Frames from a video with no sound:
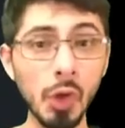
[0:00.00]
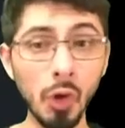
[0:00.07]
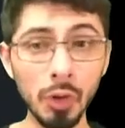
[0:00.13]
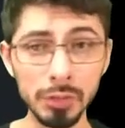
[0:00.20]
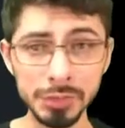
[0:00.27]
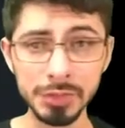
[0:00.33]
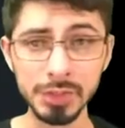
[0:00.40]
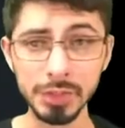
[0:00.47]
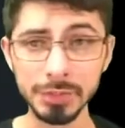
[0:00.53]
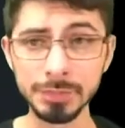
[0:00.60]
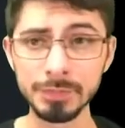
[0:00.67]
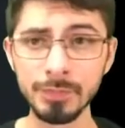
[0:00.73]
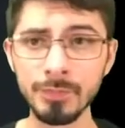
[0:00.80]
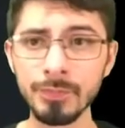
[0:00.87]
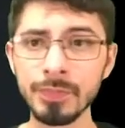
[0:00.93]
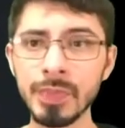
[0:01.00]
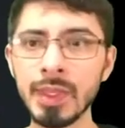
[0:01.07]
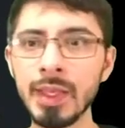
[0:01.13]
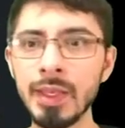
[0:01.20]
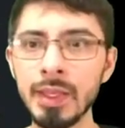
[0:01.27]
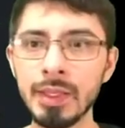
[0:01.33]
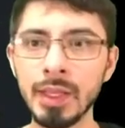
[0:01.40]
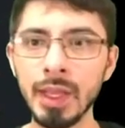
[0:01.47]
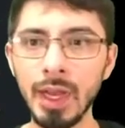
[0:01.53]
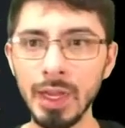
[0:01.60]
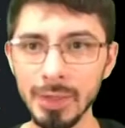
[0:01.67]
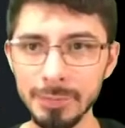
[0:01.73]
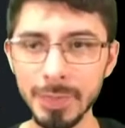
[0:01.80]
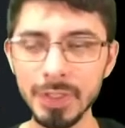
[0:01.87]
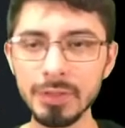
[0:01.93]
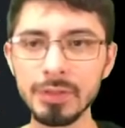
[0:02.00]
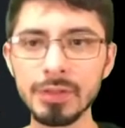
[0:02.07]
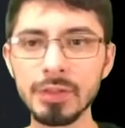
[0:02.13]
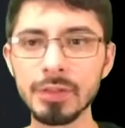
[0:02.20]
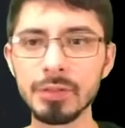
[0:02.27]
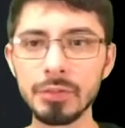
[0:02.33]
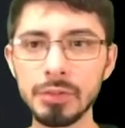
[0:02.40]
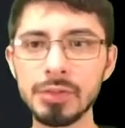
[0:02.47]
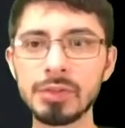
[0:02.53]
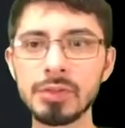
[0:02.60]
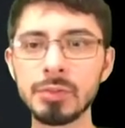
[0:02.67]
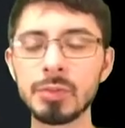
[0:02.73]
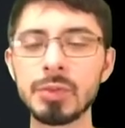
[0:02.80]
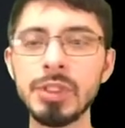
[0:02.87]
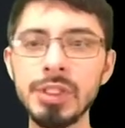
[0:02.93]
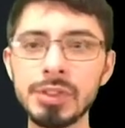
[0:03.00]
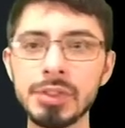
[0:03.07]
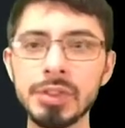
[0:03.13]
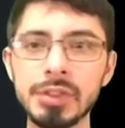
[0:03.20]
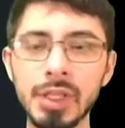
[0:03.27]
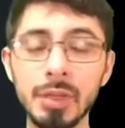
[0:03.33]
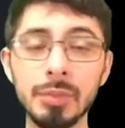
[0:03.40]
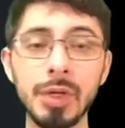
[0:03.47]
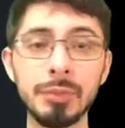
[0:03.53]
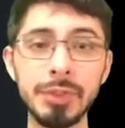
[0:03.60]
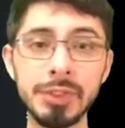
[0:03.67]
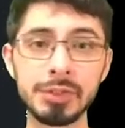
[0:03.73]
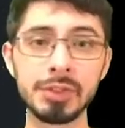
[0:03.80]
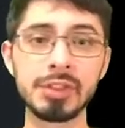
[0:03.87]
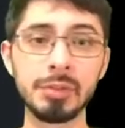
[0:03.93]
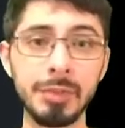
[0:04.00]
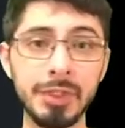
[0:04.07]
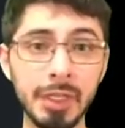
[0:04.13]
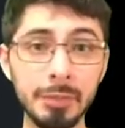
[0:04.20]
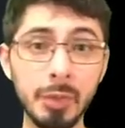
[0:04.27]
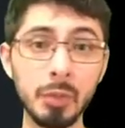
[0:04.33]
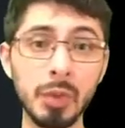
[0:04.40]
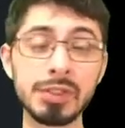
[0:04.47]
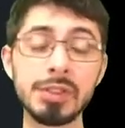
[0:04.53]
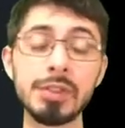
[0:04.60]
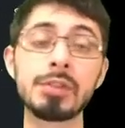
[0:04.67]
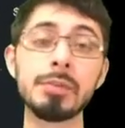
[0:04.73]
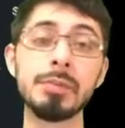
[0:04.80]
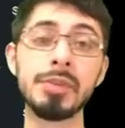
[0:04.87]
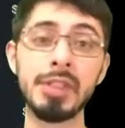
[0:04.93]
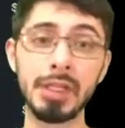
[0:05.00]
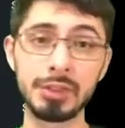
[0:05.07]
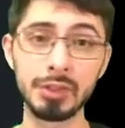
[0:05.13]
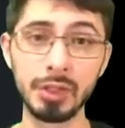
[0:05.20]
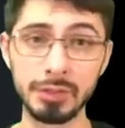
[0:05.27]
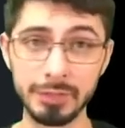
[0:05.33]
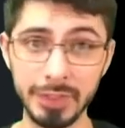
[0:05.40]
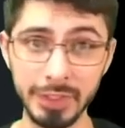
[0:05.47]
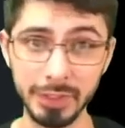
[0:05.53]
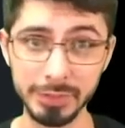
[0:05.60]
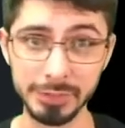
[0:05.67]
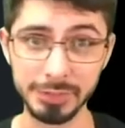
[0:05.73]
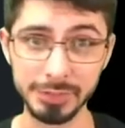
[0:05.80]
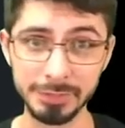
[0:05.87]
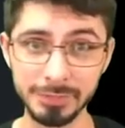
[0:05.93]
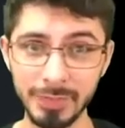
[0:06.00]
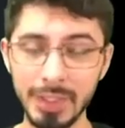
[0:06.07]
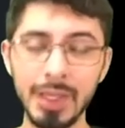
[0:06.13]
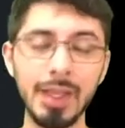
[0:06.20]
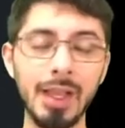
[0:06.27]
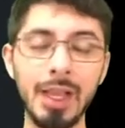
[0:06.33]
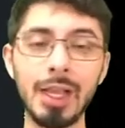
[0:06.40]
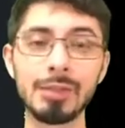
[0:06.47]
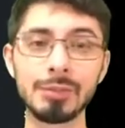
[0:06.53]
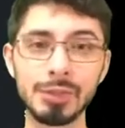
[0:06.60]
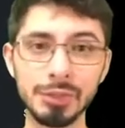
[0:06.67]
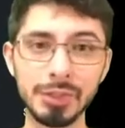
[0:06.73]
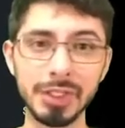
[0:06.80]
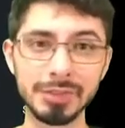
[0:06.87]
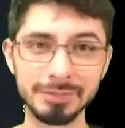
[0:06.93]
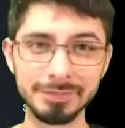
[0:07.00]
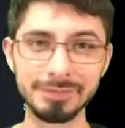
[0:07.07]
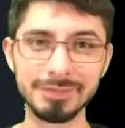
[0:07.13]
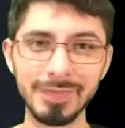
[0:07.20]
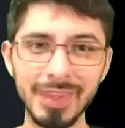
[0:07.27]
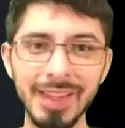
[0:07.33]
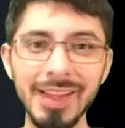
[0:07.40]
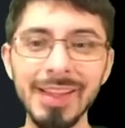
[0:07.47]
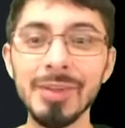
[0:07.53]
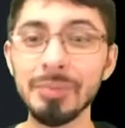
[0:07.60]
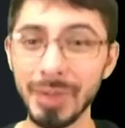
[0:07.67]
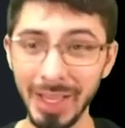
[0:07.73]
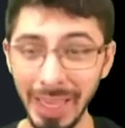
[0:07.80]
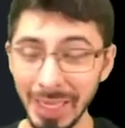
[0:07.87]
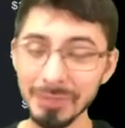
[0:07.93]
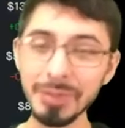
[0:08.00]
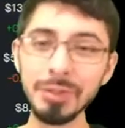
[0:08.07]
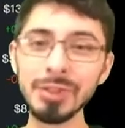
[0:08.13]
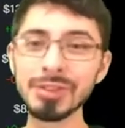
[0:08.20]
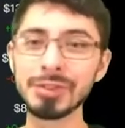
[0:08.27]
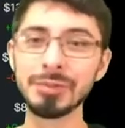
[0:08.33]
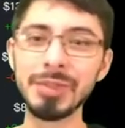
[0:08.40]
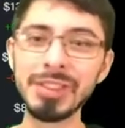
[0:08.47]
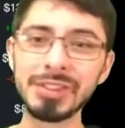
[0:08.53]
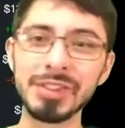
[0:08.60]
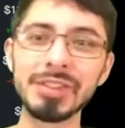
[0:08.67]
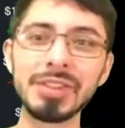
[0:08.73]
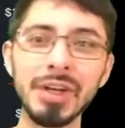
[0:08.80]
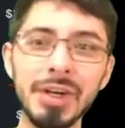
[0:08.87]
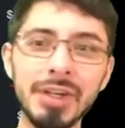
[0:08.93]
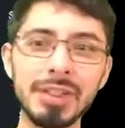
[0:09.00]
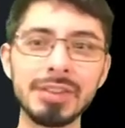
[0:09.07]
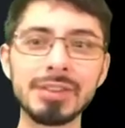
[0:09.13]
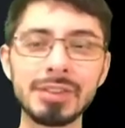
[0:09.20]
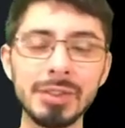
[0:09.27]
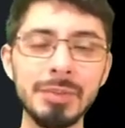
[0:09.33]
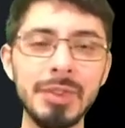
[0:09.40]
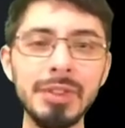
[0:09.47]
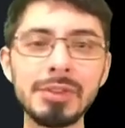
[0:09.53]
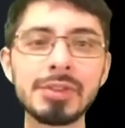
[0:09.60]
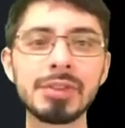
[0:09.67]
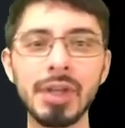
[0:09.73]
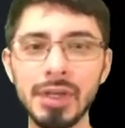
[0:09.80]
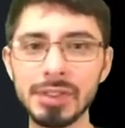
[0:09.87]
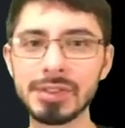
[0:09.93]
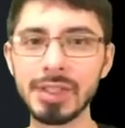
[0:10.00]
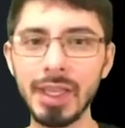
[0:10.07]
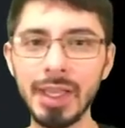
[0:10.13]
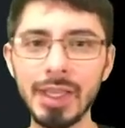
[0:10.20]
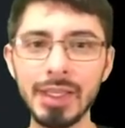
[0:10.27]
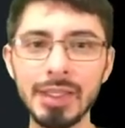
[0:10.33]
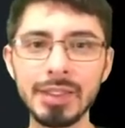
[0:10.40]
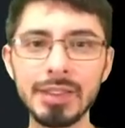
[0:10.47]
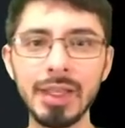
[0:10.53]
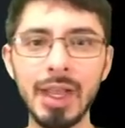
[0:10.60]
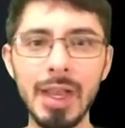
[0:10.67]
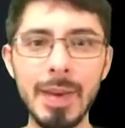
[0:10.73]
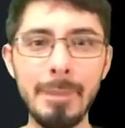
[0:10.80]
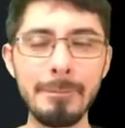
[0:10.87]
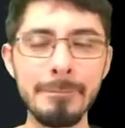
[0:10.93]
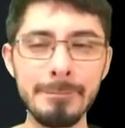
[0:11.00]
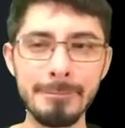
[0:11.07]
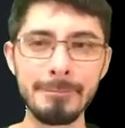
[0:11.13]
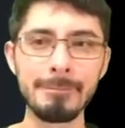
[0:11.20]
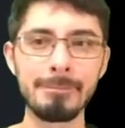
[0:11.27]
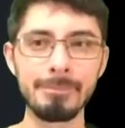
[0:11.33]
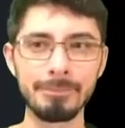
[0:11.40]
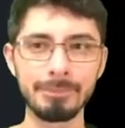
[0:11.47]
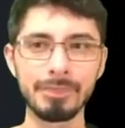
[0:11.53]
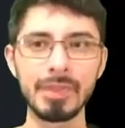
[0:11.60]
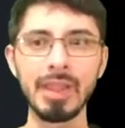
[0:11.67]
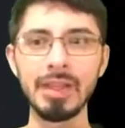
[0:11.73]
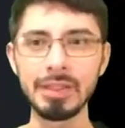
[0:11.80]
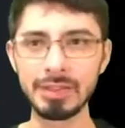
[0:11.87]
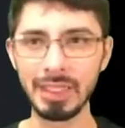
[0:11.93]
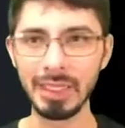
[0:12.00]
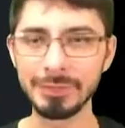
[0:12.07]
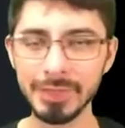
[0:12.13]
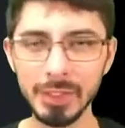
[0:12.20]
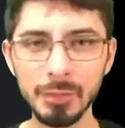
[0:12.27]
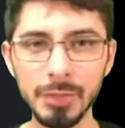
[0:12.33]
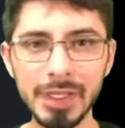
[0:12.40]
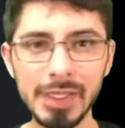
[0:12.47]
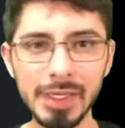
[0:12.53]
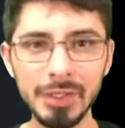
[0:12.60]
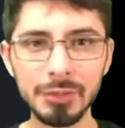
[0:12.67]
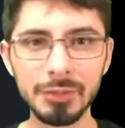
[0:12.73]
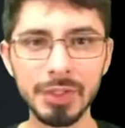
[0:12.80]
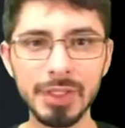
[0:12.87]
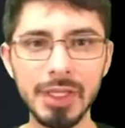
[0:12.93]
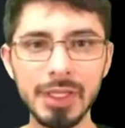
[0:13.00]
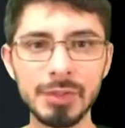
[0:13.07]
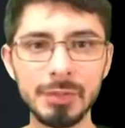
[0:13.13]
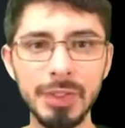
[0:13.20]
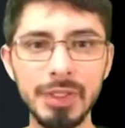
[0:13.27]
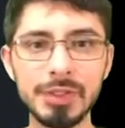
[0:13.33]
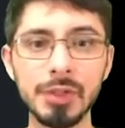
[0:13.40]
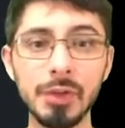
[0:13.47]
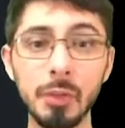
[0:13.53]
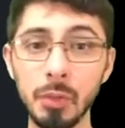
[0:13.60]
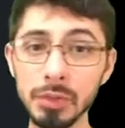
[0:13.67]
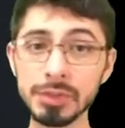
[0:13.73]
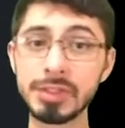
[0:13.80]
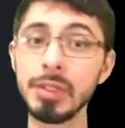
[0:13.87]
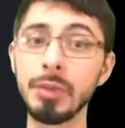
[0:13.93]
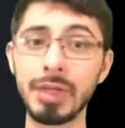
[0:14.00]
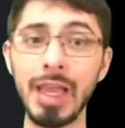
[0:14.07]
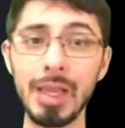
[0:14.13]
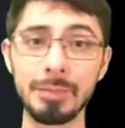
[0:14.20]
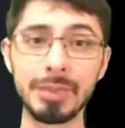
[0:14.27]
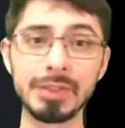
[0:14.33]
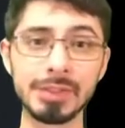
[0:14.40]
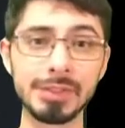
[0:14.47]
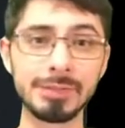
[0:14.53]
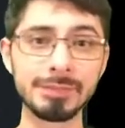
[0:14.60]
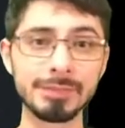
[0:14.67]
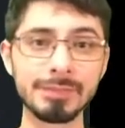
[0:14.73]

Also, I've been doing some research, and by research I mean I've been watching some TikTok videos. I'm joking. But I have been doing some research on some new stocks, and I definitely want to get into it next week, so we'll see what happens.